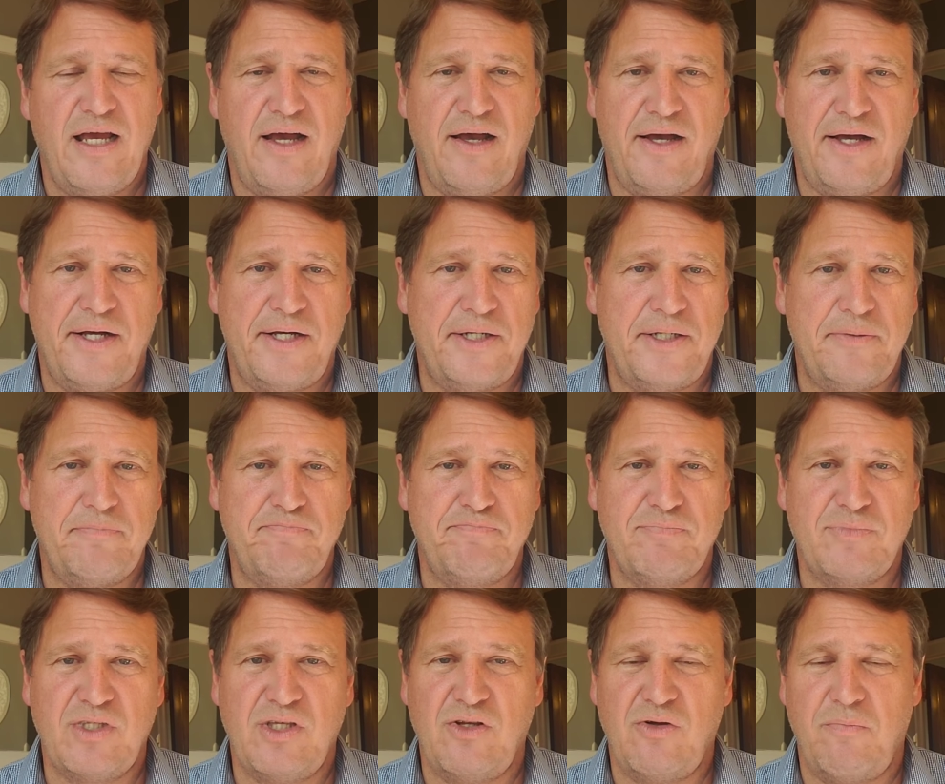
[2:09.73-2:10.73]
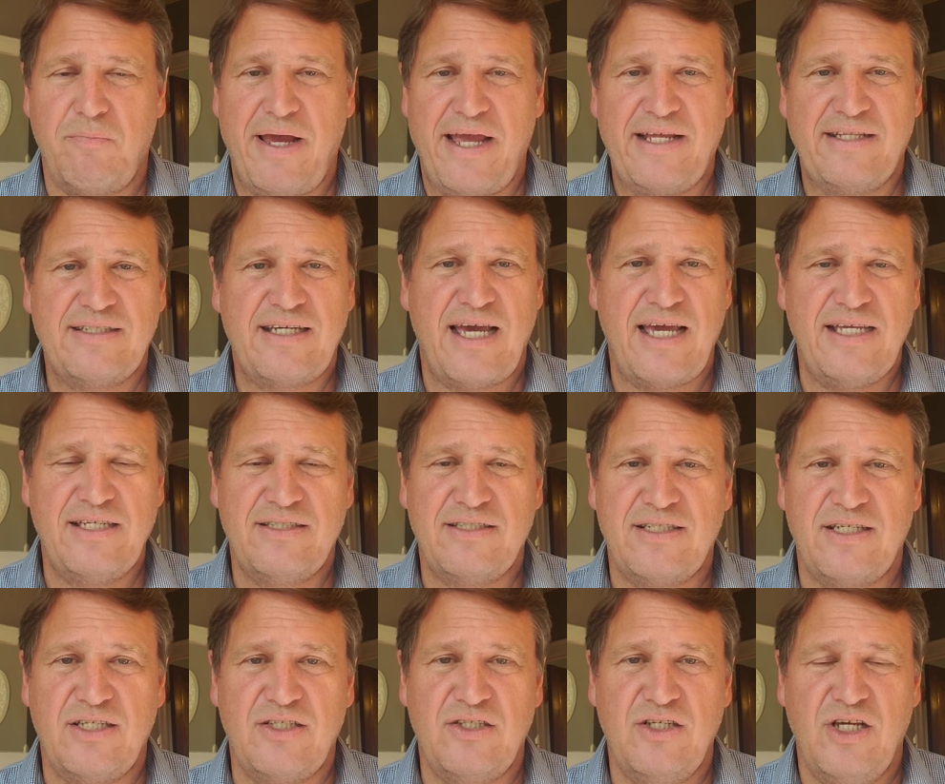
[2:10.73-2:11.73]
um, you know, Mike
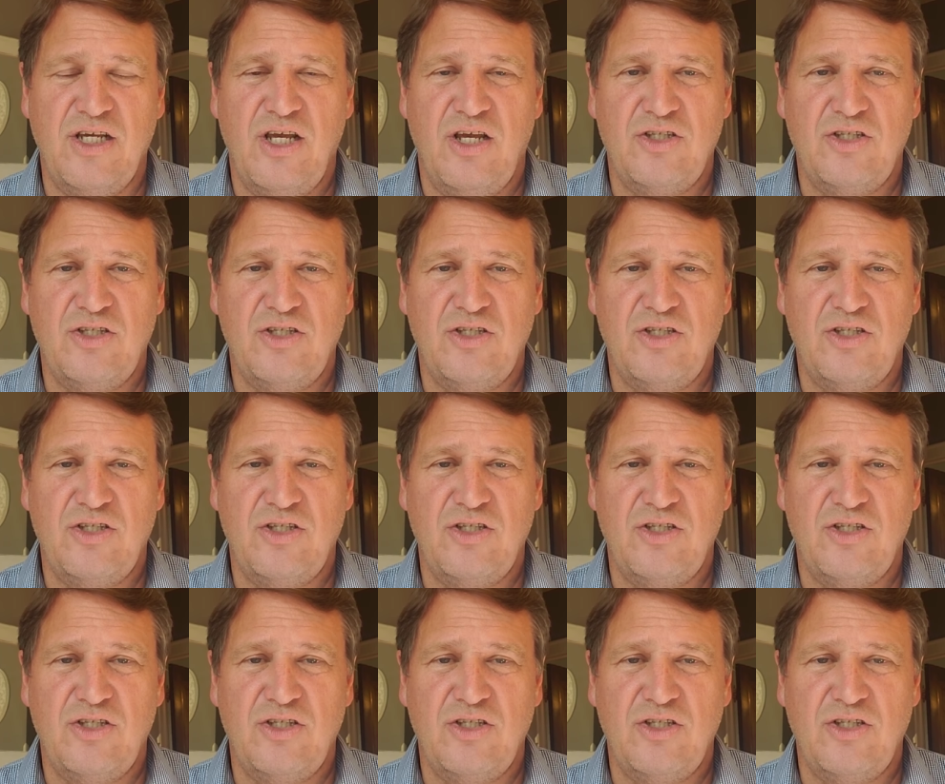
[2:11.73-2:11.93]
Tyson,